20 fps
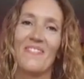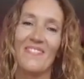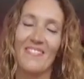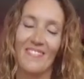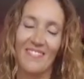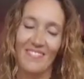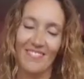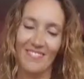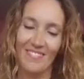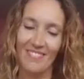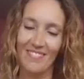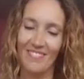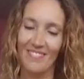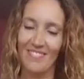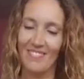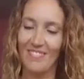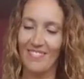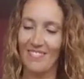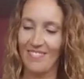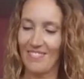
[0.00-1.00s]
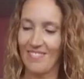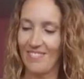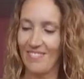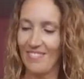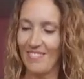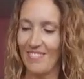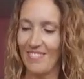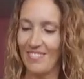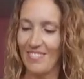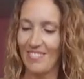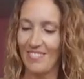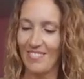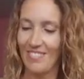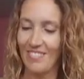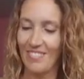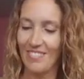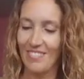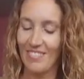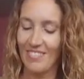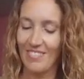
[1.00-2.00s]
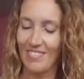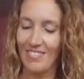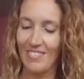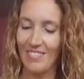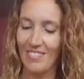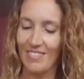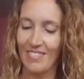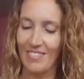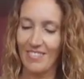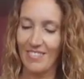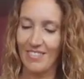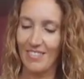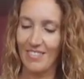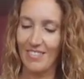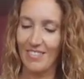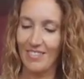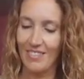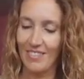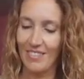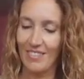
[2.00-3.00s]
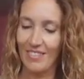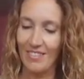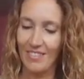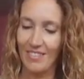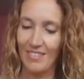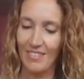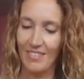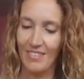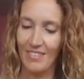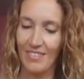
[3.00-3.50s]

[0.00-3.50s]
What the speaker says: (silence)